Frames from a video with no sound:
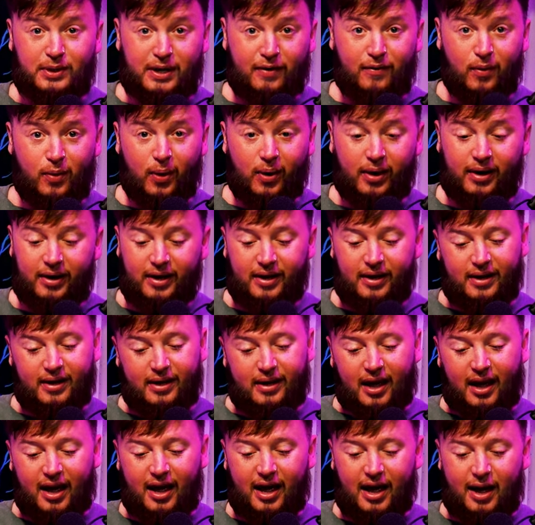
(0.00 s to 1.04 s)
everyone.
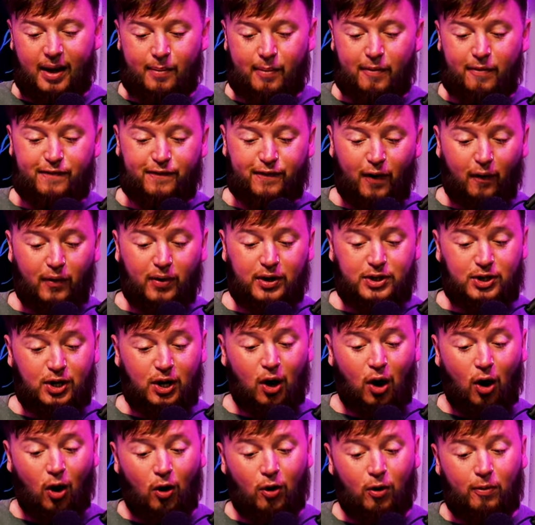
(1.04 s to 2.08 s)
Forest at
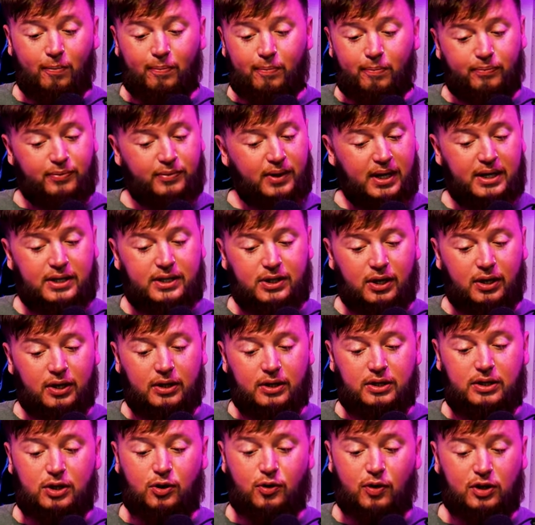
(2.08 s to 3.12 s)
home, decent.